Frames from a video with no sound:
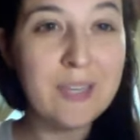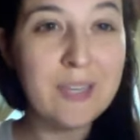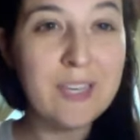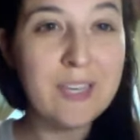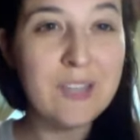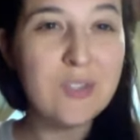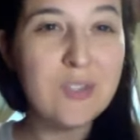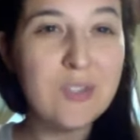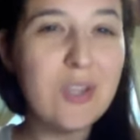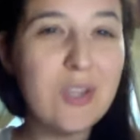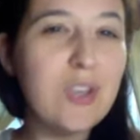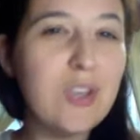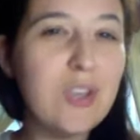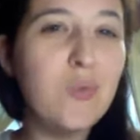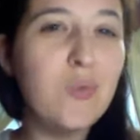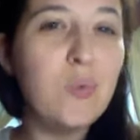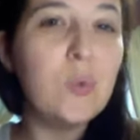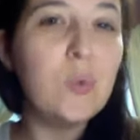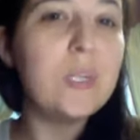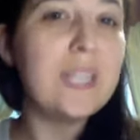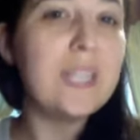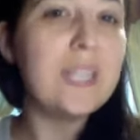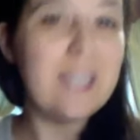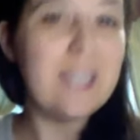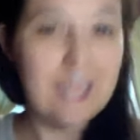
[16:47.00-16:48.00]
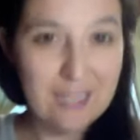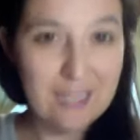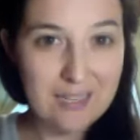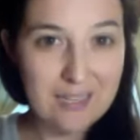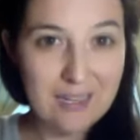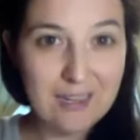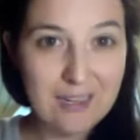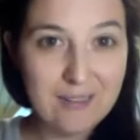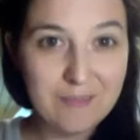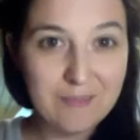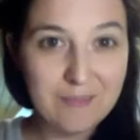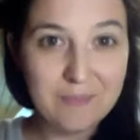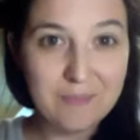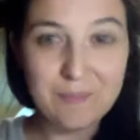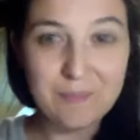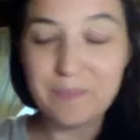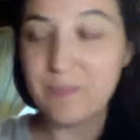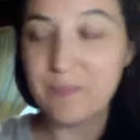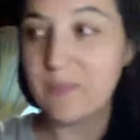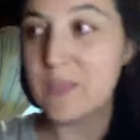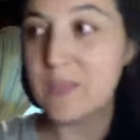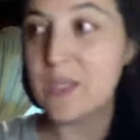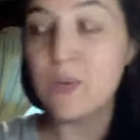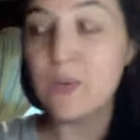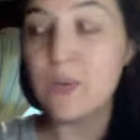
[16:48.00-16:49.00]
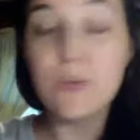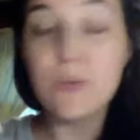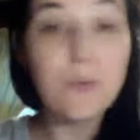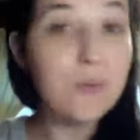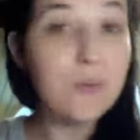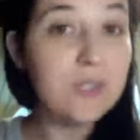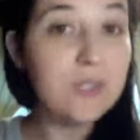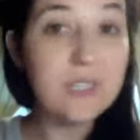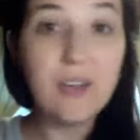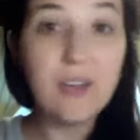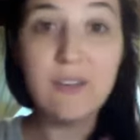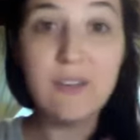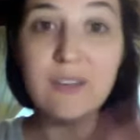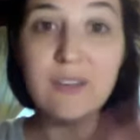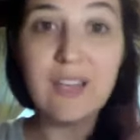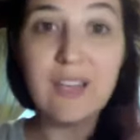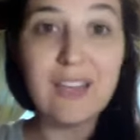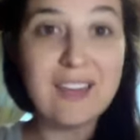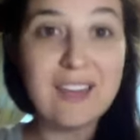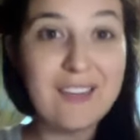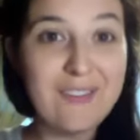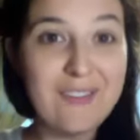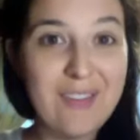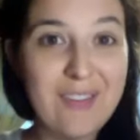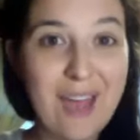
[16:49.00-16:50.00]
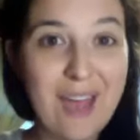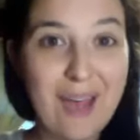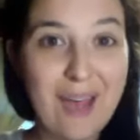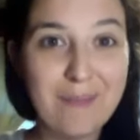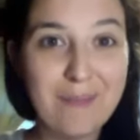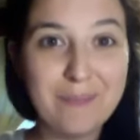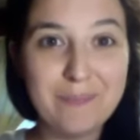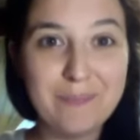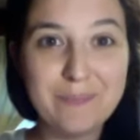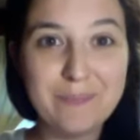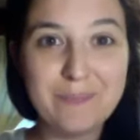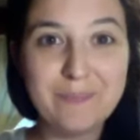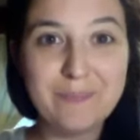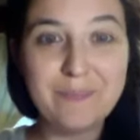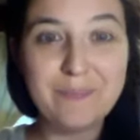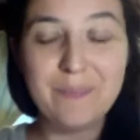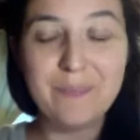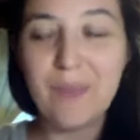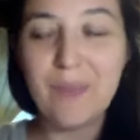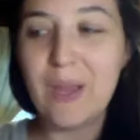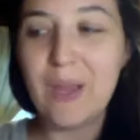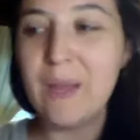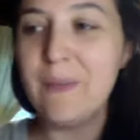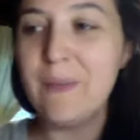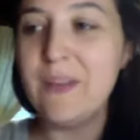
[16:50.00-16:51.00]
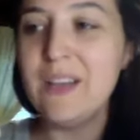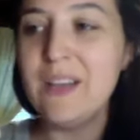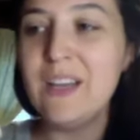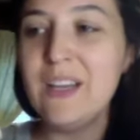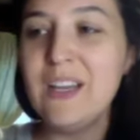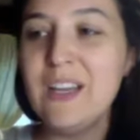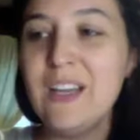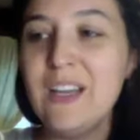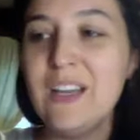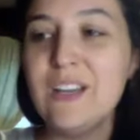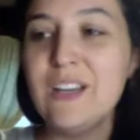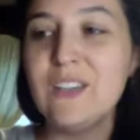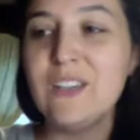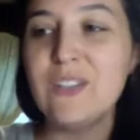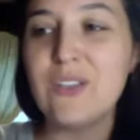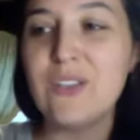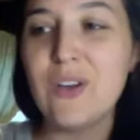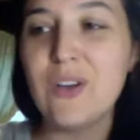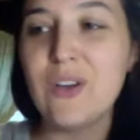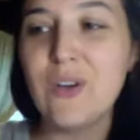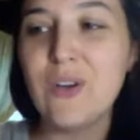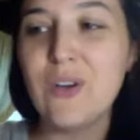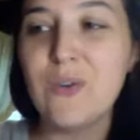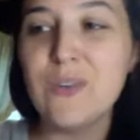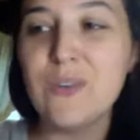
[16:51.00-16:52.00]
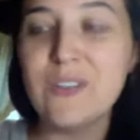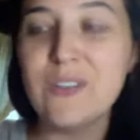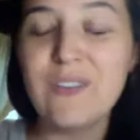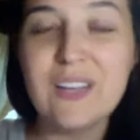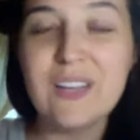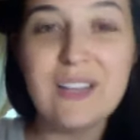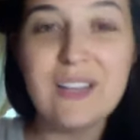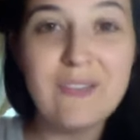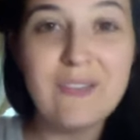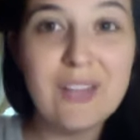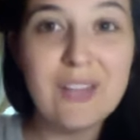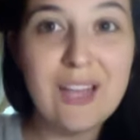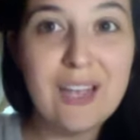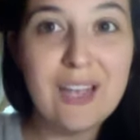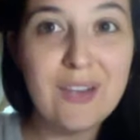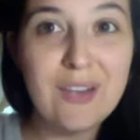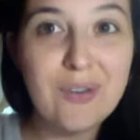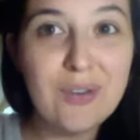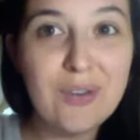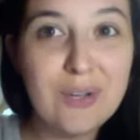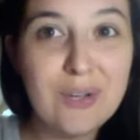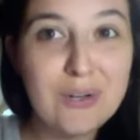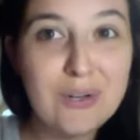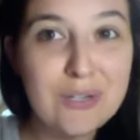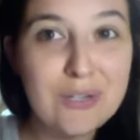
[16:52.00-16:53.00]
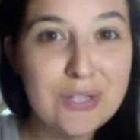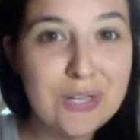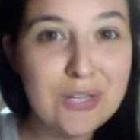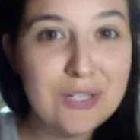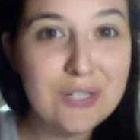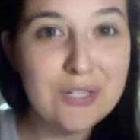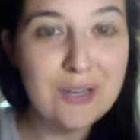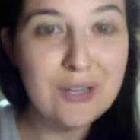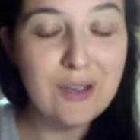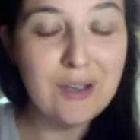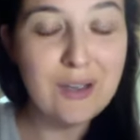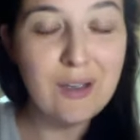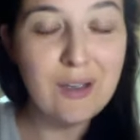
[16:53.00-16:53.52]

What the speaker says: so that you wouldn't eat it. So we're resolving any of that, right? So in Divine Love and Light, create or change it.